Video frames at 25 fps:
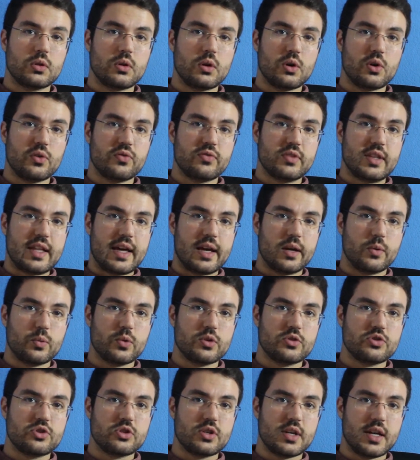of
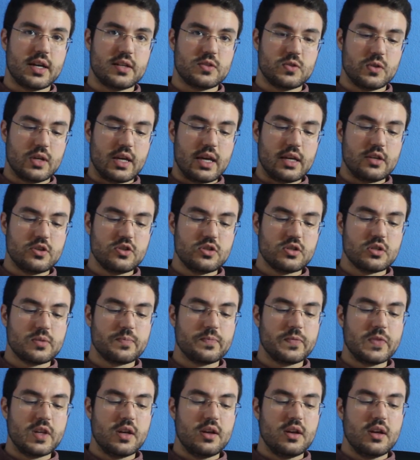language
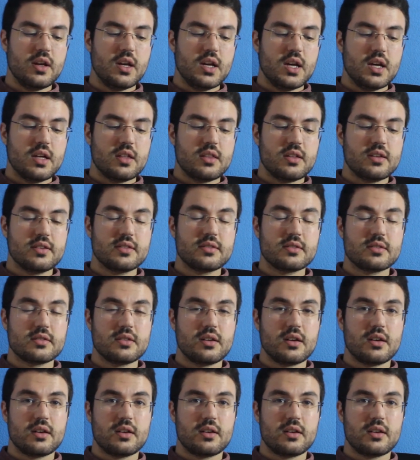education. This